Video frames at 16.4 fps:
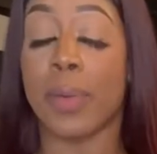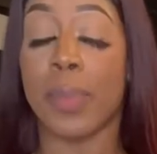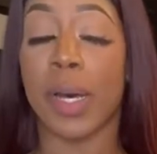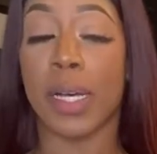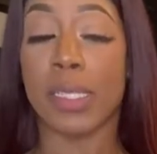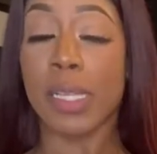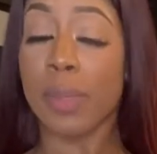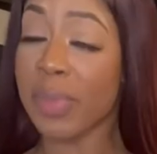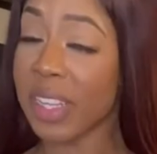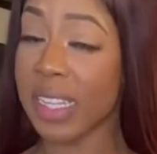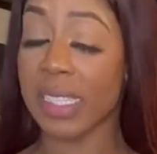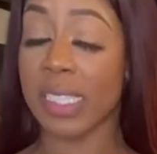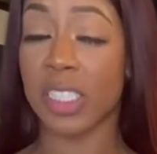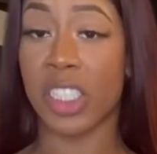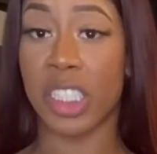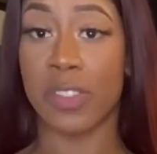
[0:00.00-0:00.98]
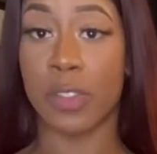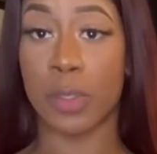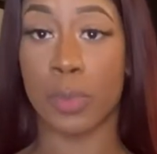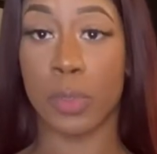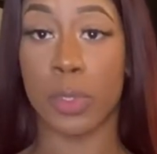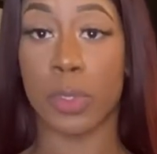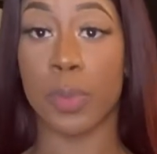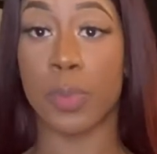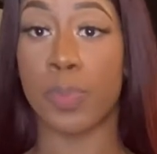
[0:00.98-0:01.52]
something that's
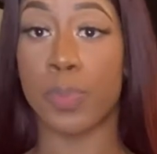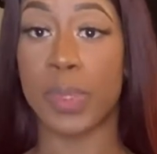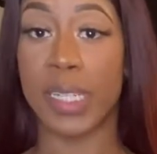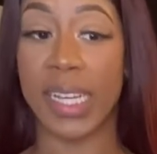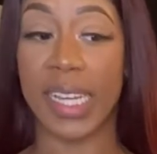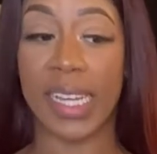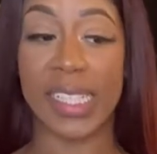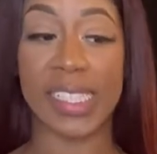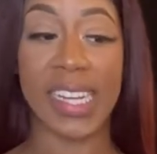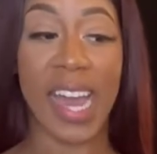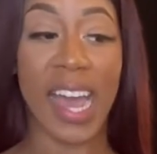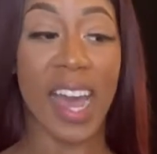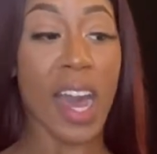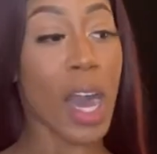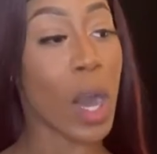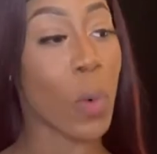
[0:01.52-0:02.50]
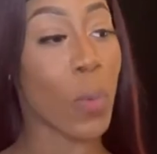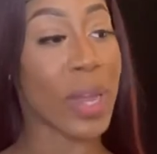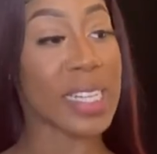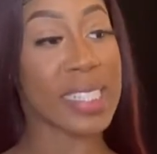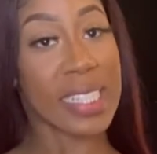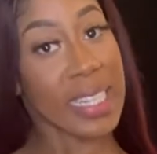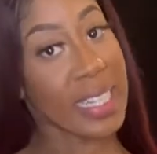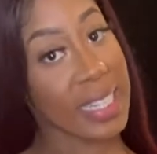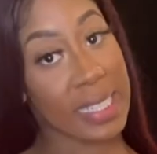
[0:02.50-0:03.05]
achievable, but is not
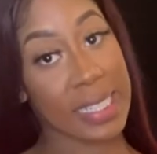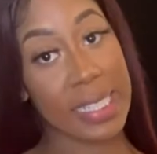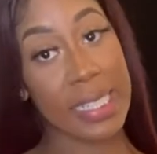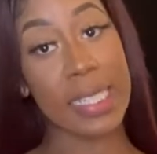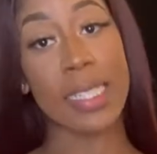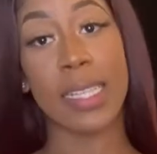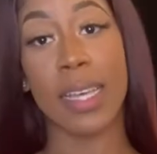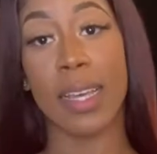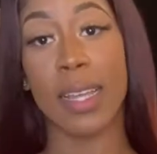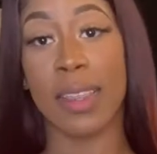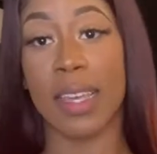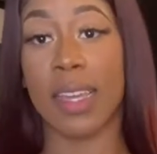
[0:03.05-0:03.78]
always the easiest